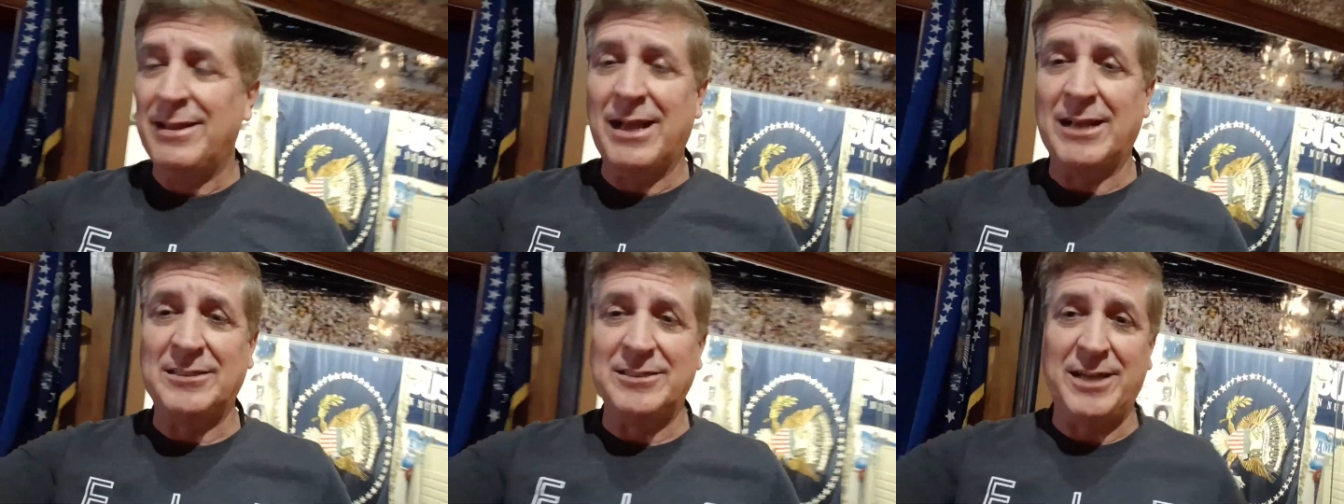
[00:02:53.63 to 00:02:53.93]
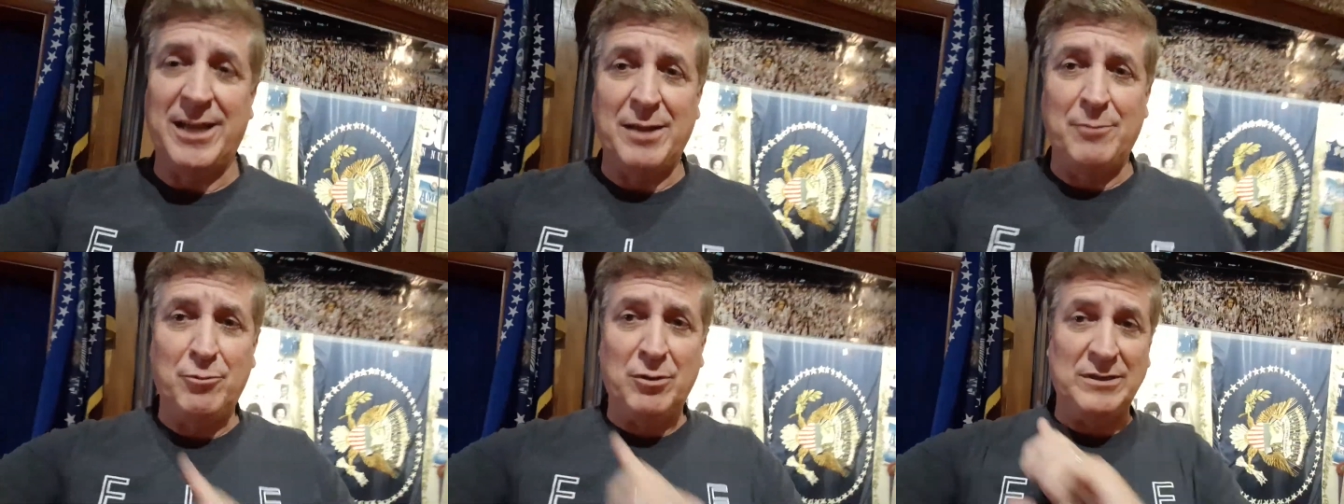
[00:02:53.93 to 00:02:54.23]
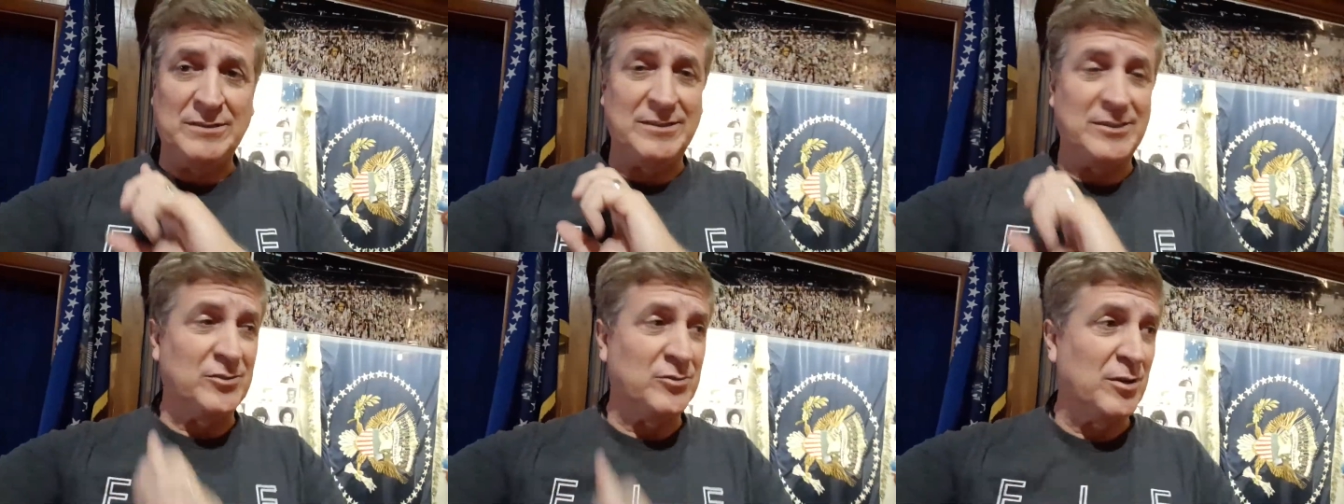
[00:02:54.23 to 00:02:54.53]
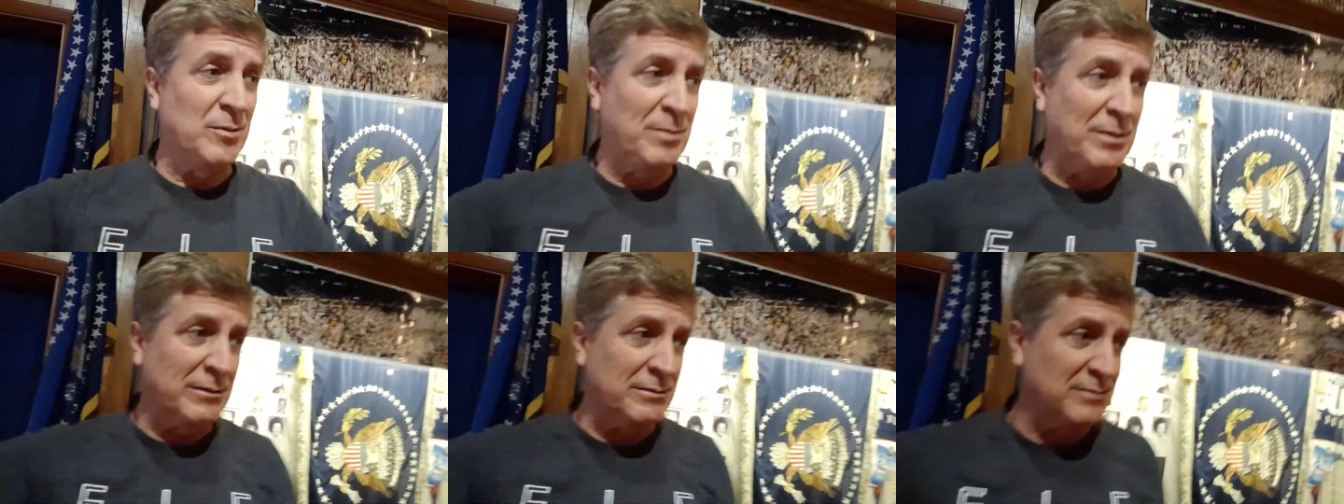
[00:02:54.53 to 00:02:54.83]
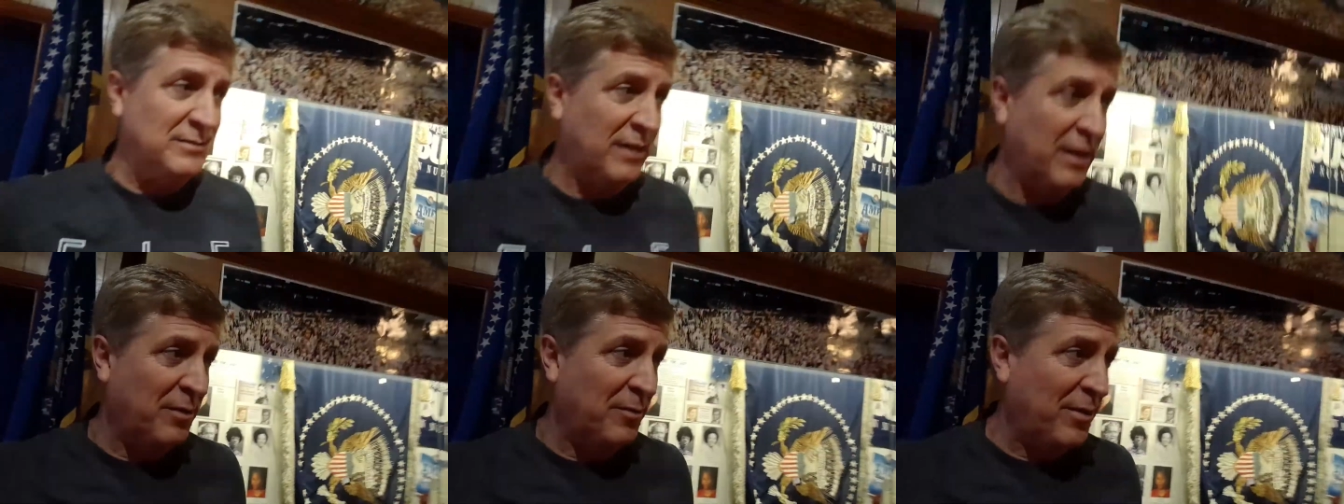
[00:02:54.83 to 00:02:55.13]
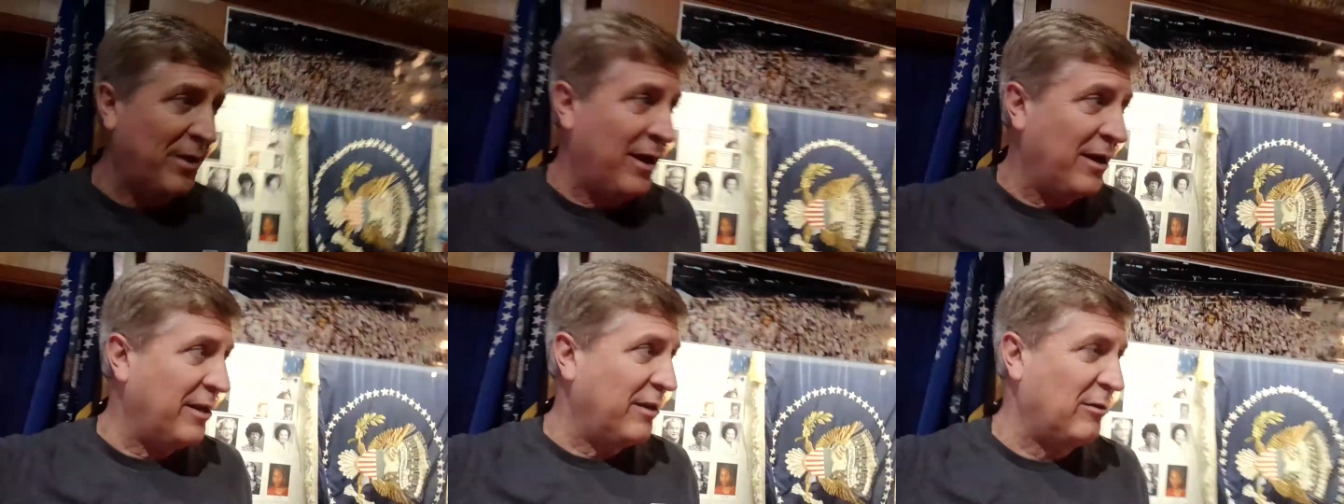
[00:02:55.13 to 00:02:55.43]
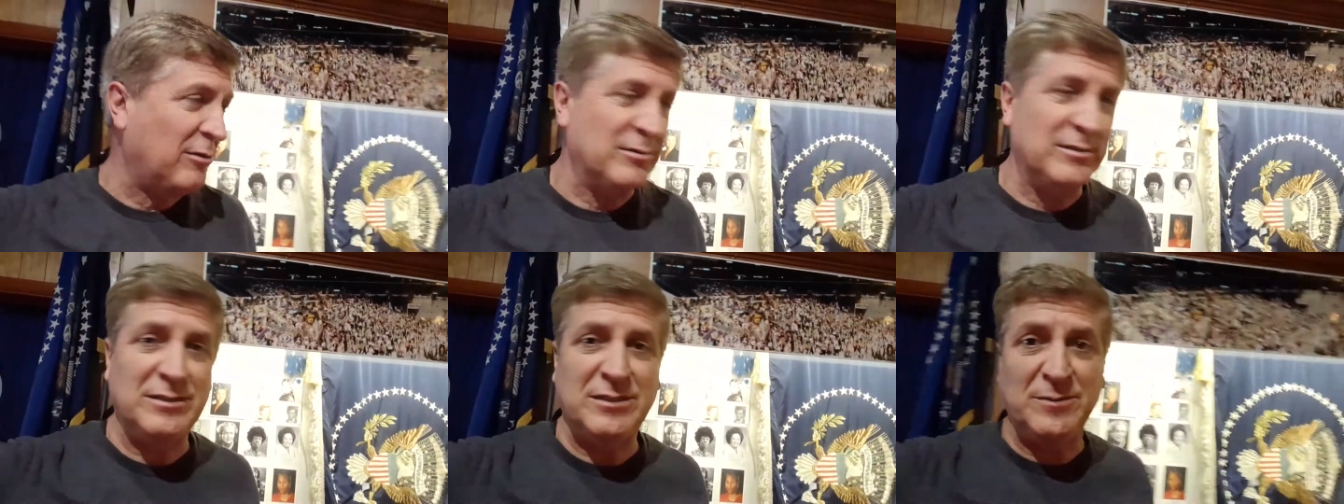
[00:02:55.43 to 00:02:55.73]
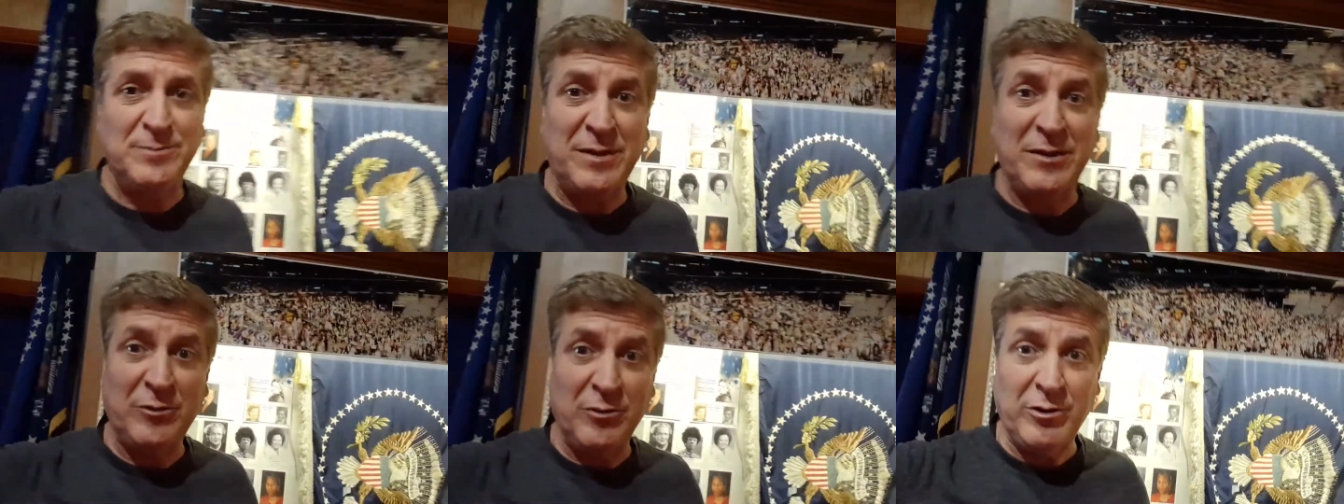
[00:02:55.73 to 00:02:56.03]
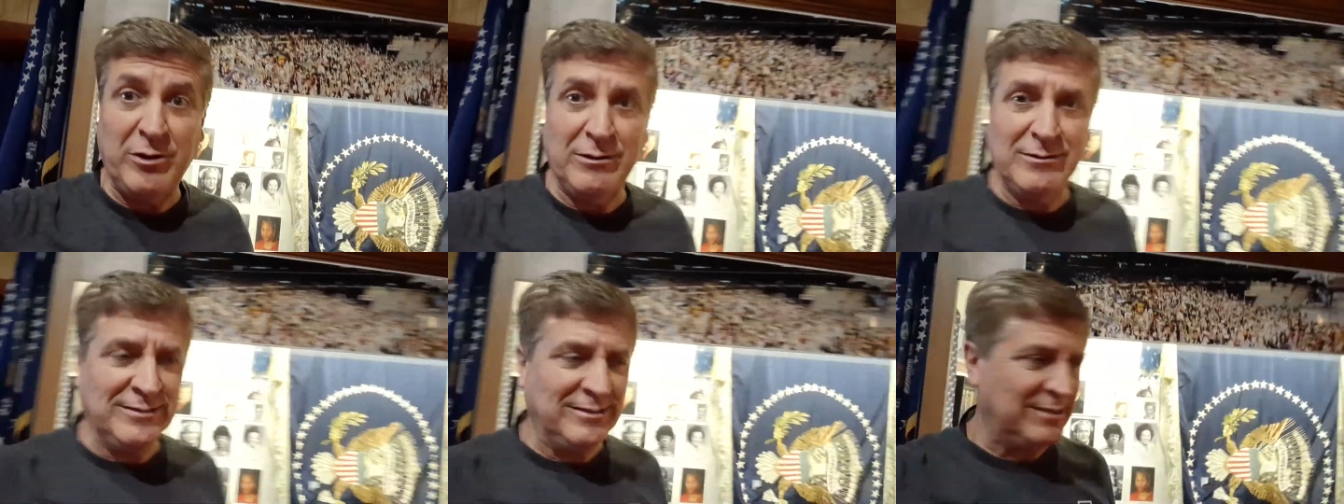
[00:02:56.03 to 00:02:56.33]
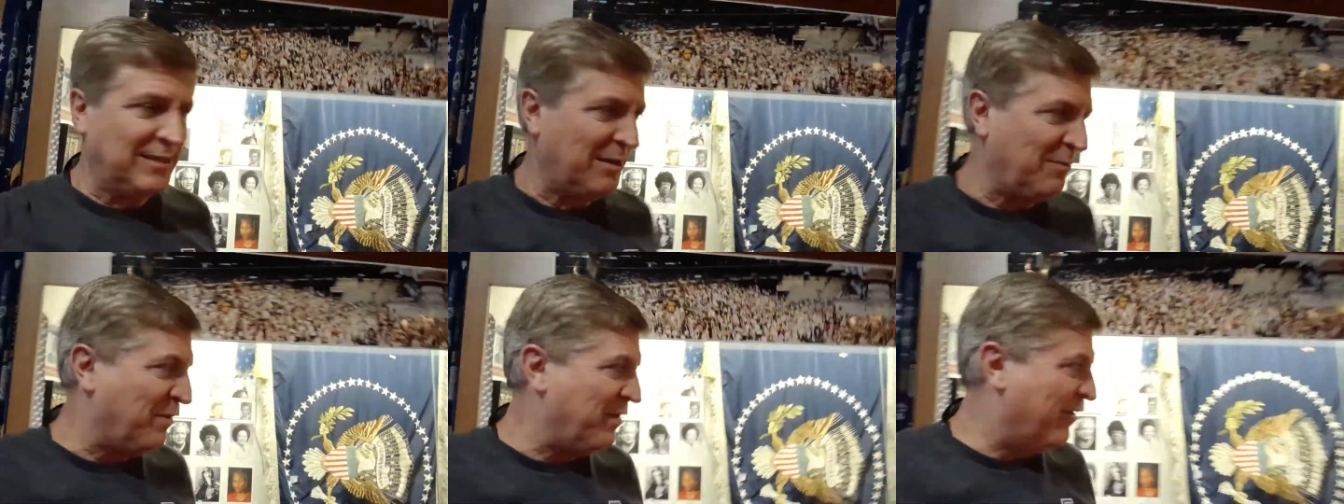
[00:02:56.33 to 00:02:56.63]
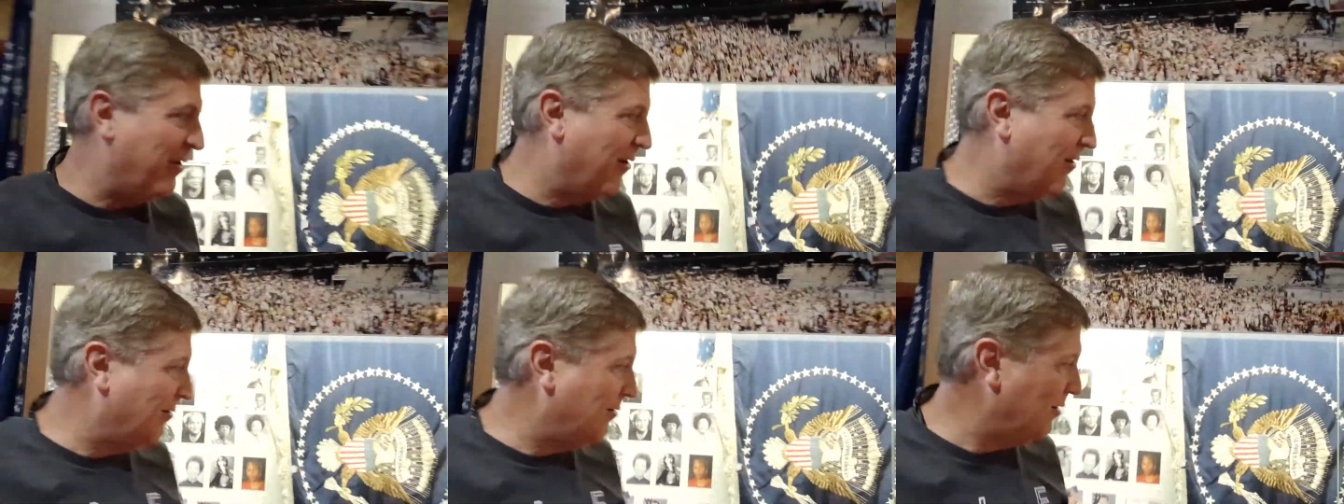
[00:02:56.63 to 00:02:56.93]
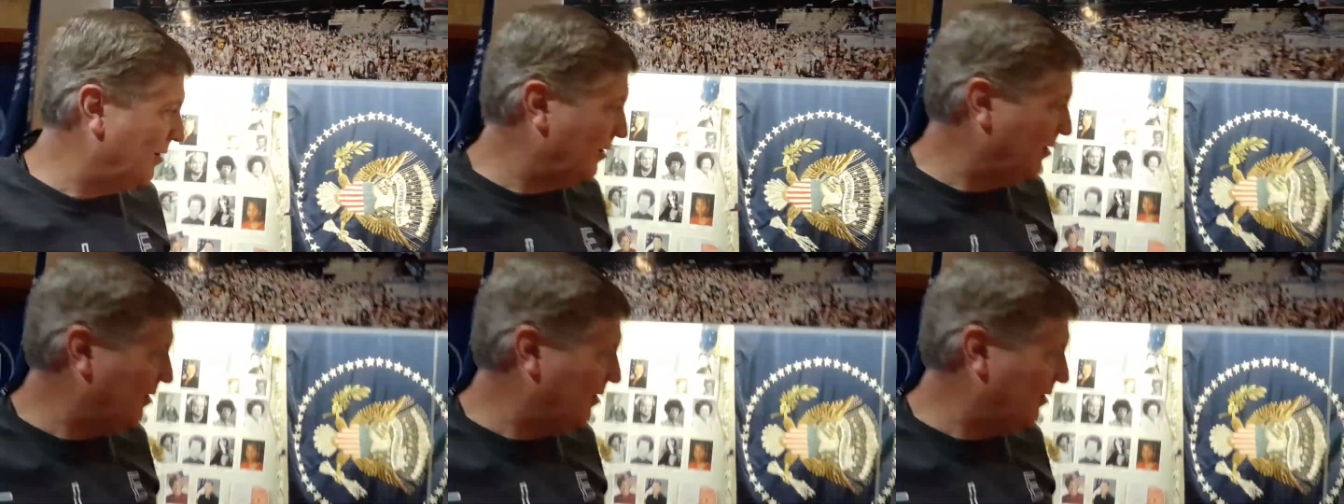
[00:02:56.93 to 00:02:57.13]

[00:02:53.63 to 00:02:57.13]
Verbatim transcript: Actually had President Trump here standing behind it. Of course, it's been two years since I've been there.